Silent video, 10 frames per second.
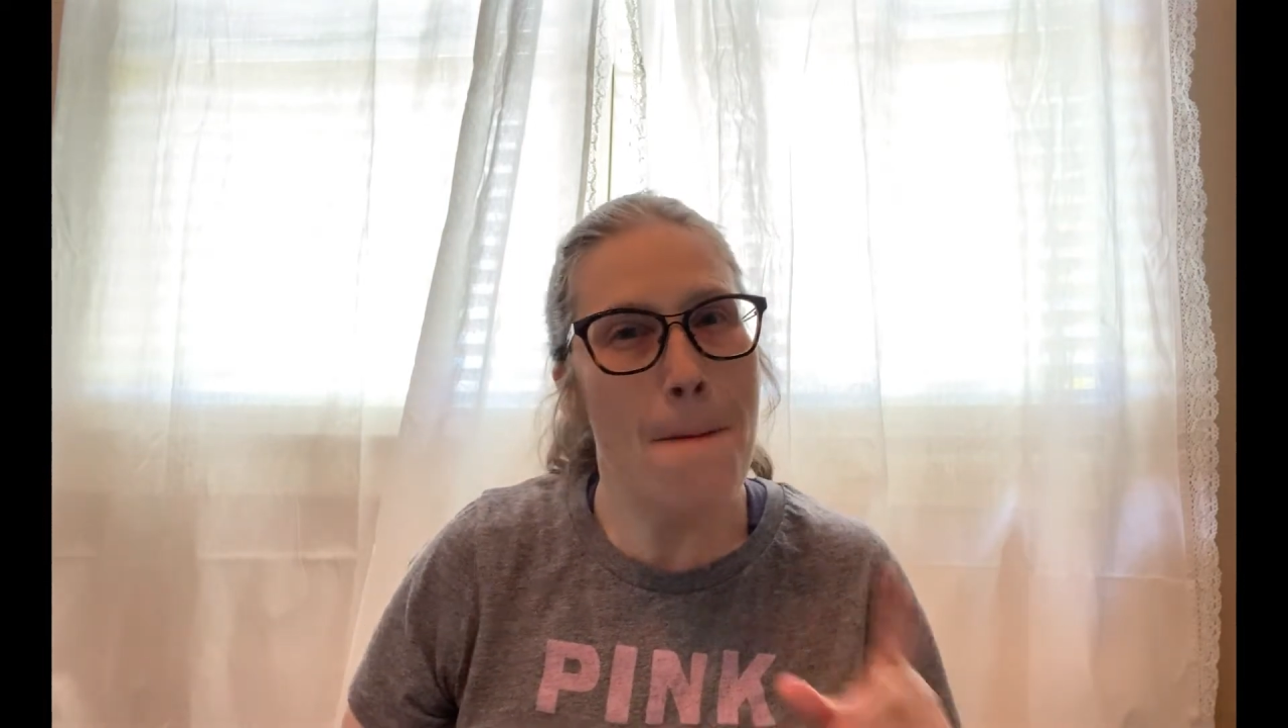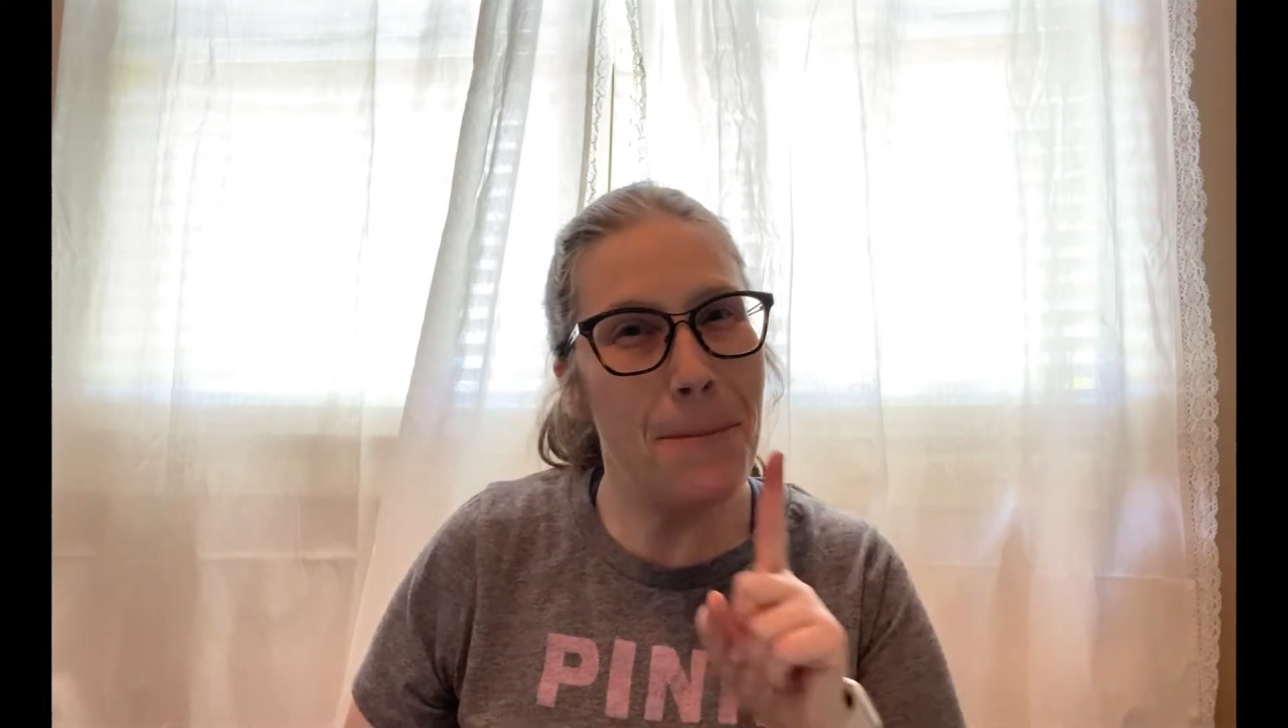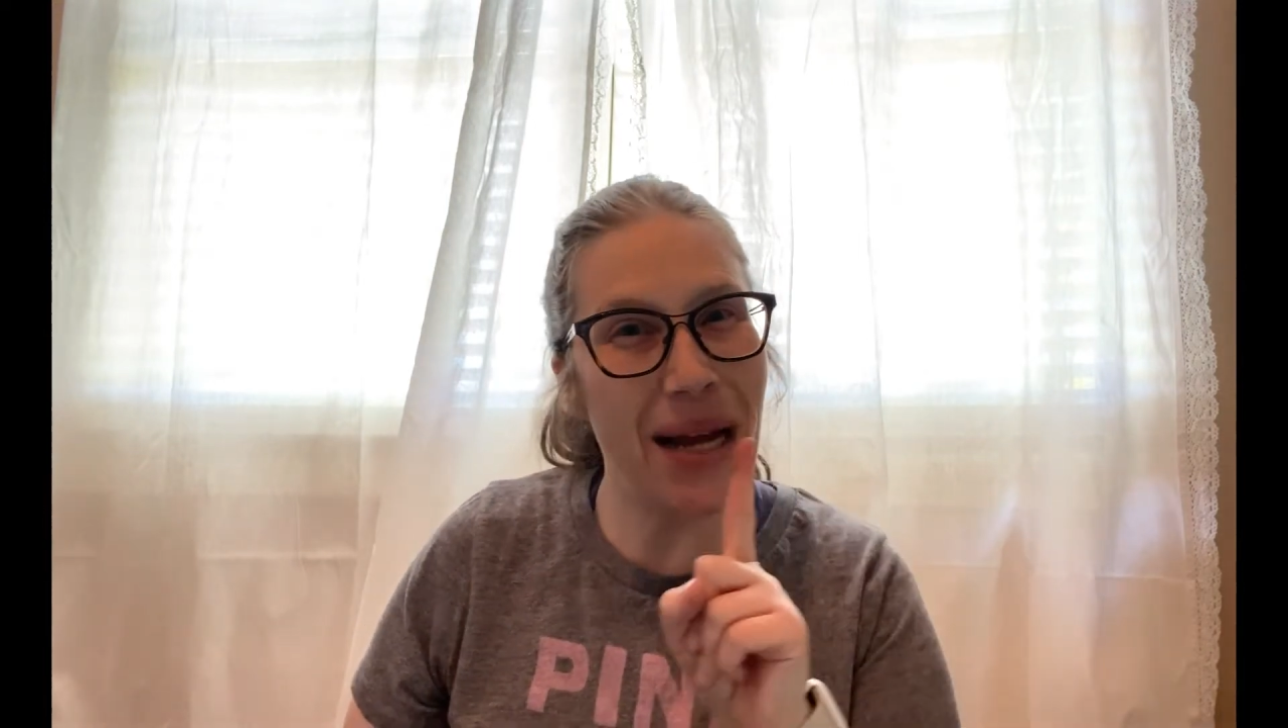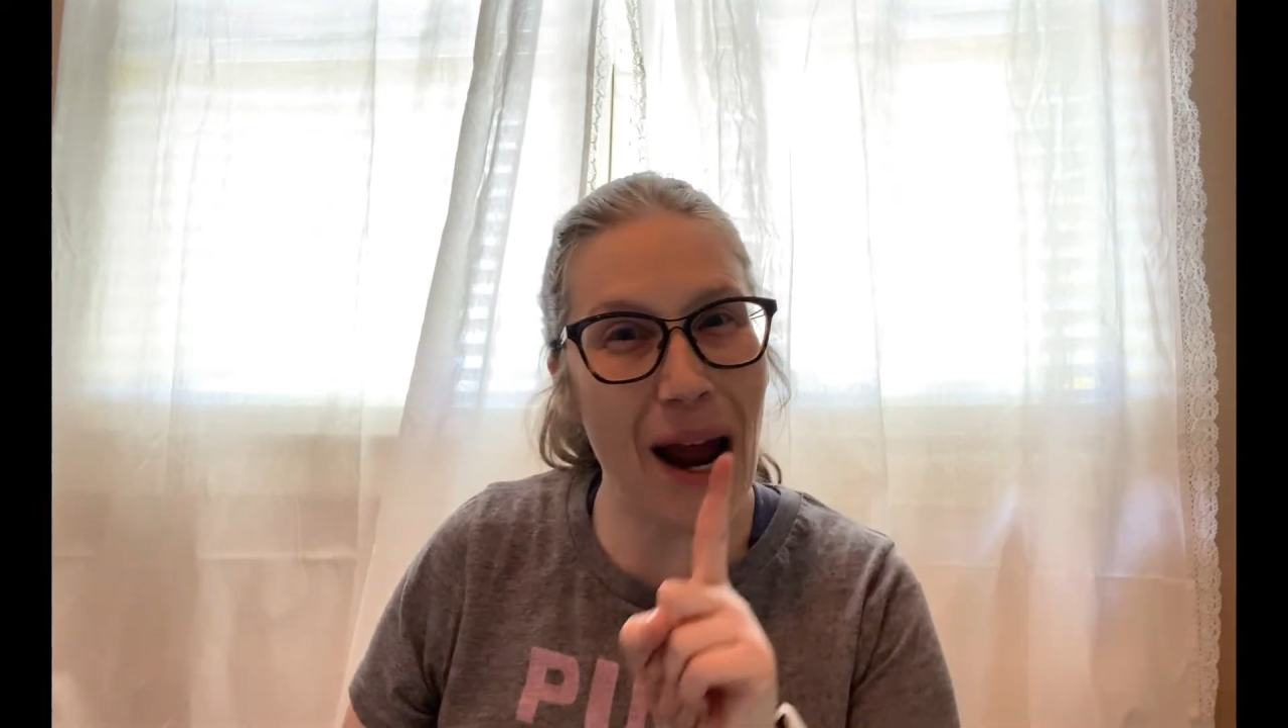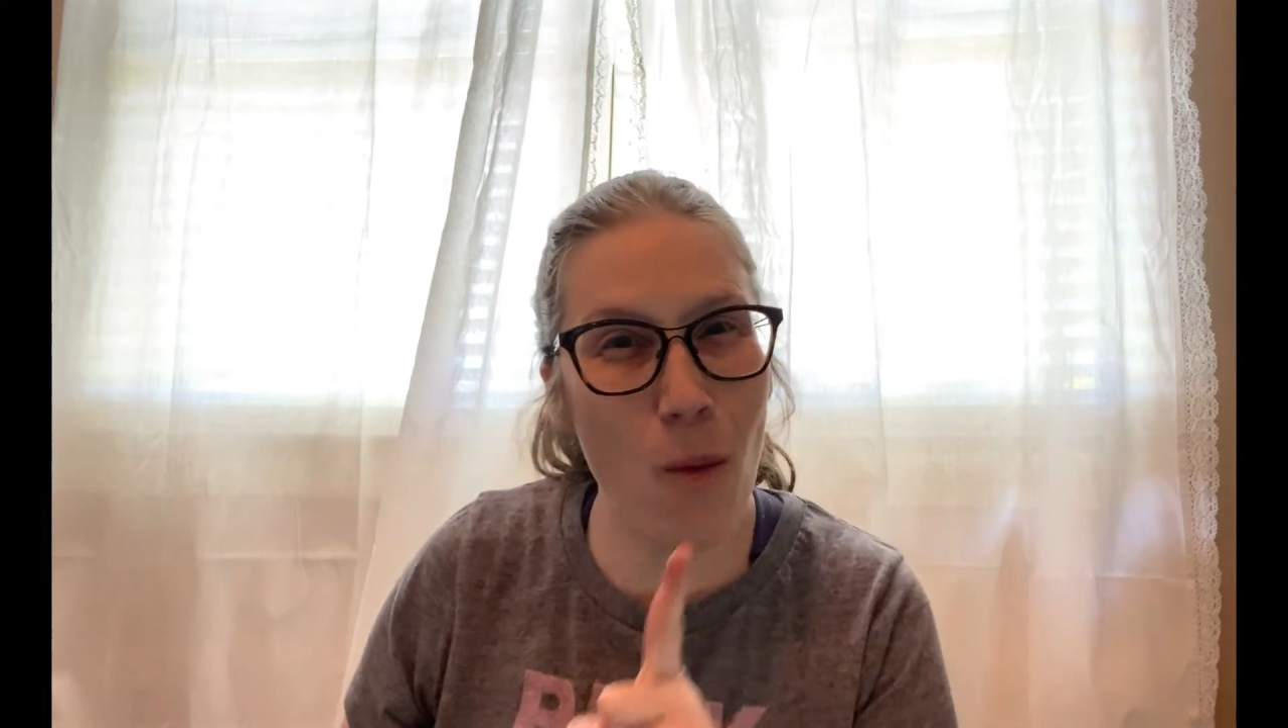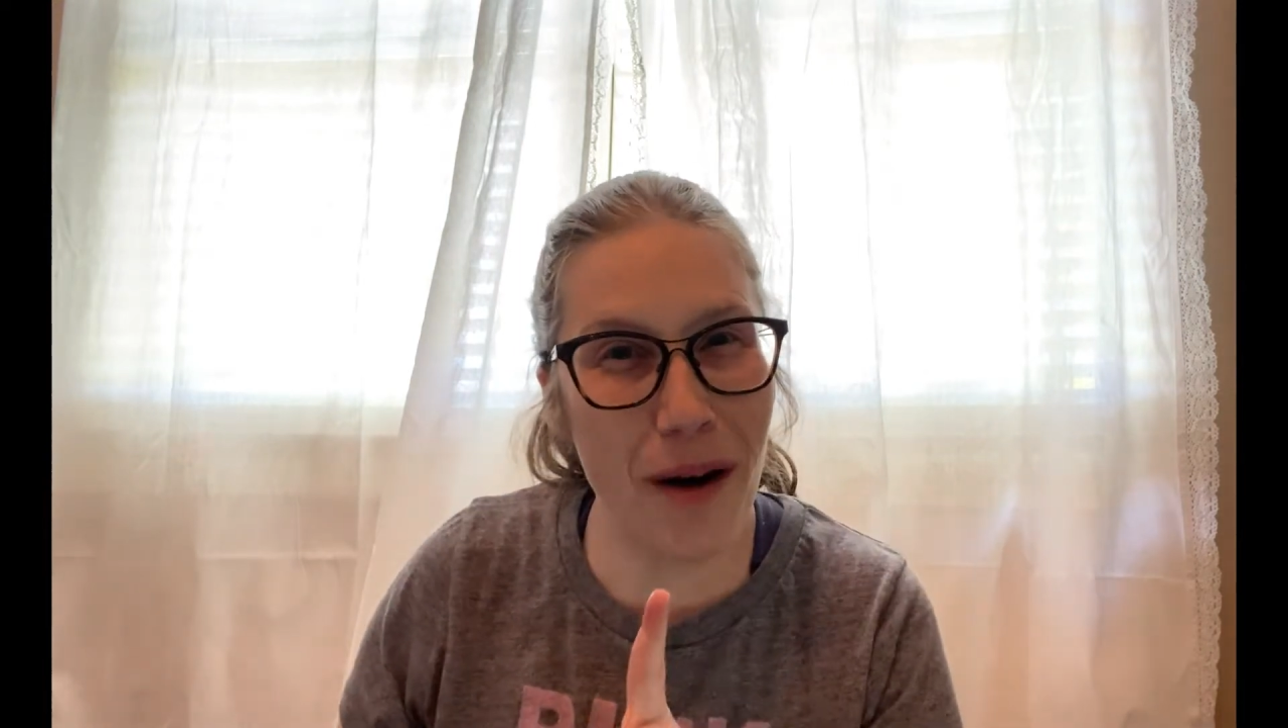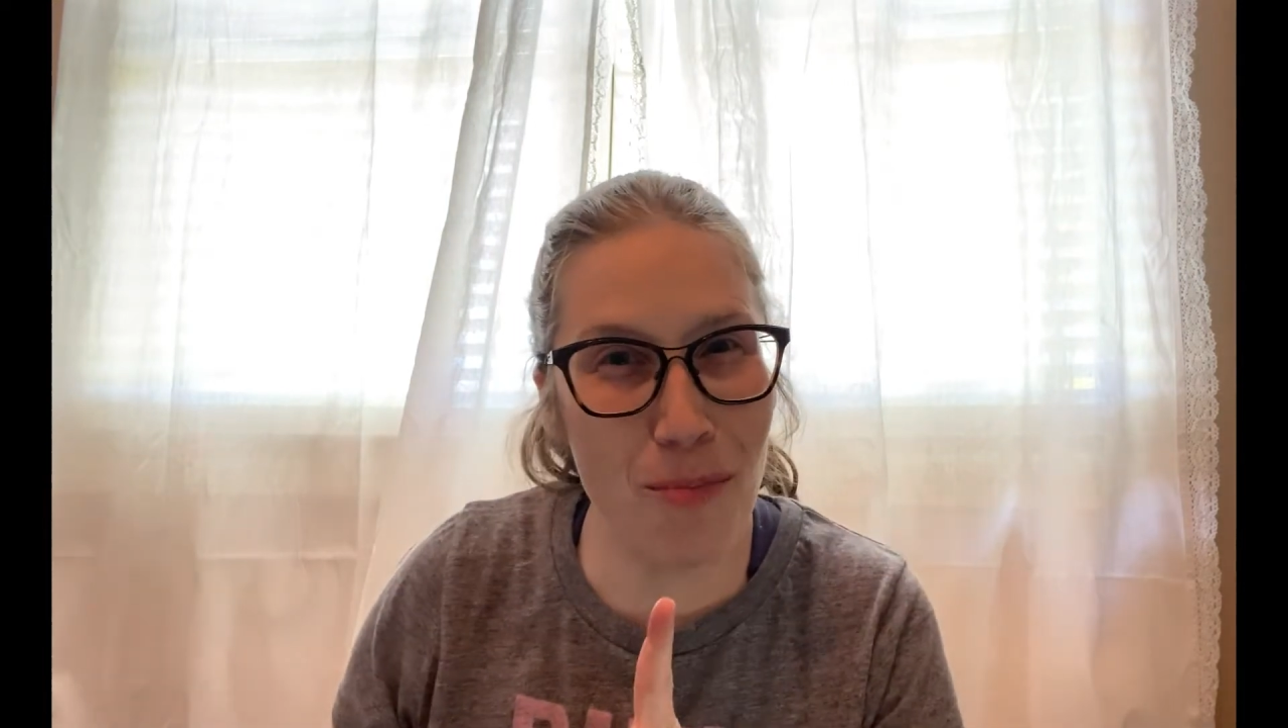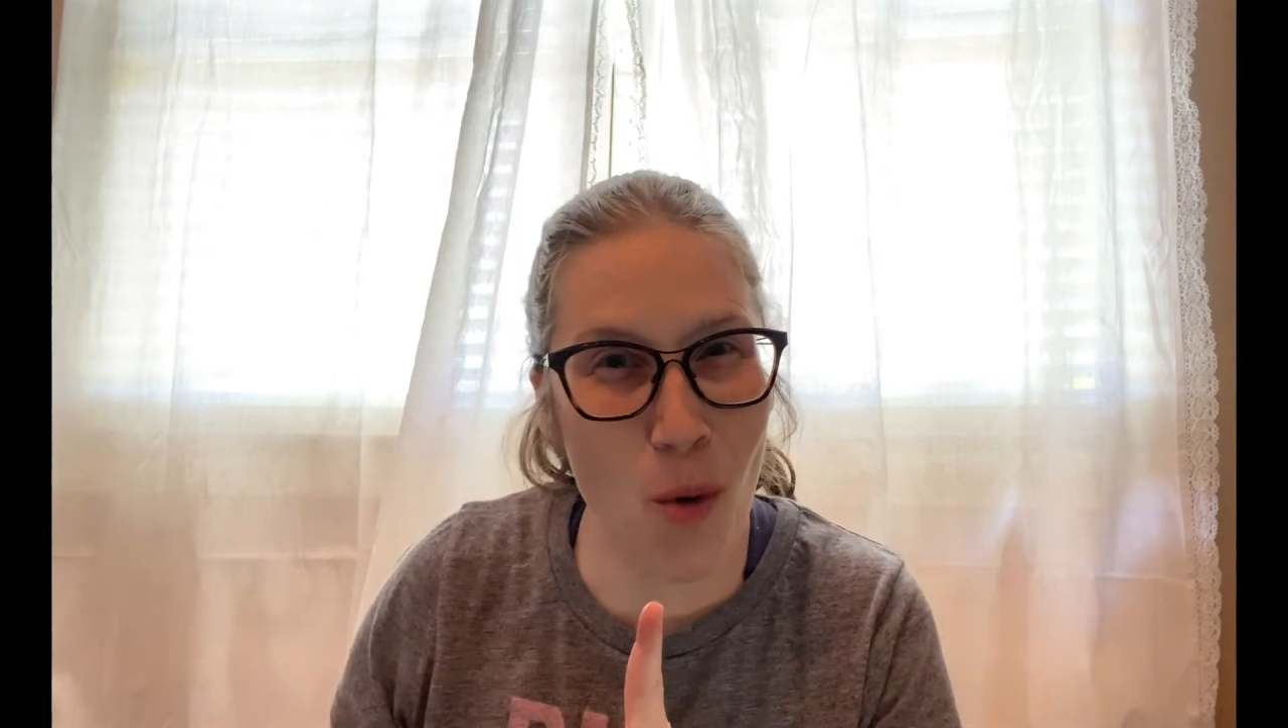But I wanted